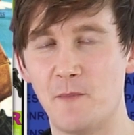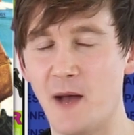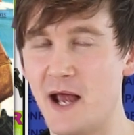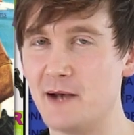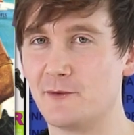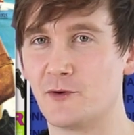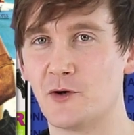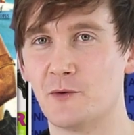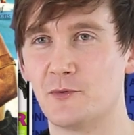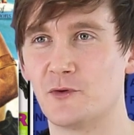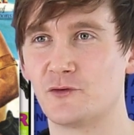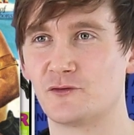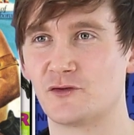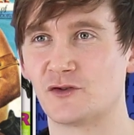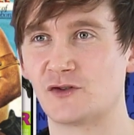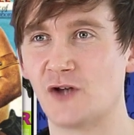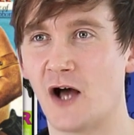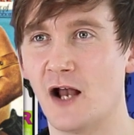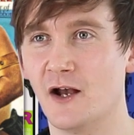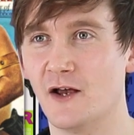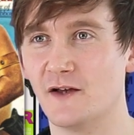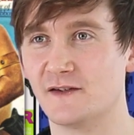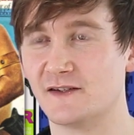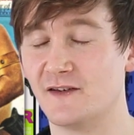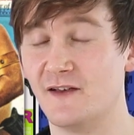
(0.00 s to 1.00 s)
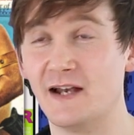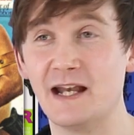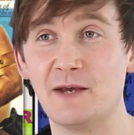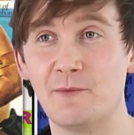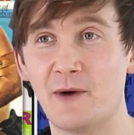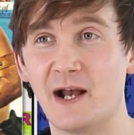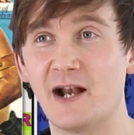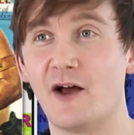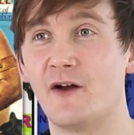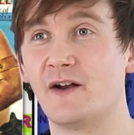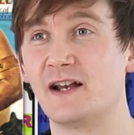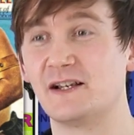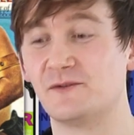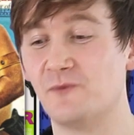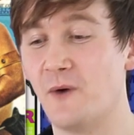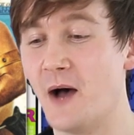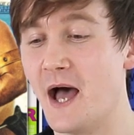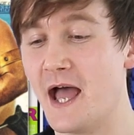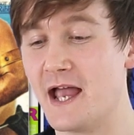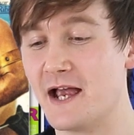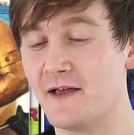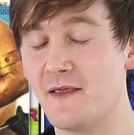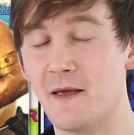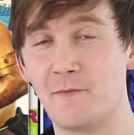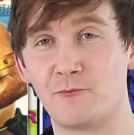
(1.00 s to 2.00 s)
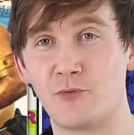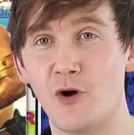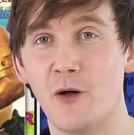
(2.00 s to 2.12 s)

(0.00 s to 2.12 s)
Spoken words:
paid him a couple $100, and then he went on his way and then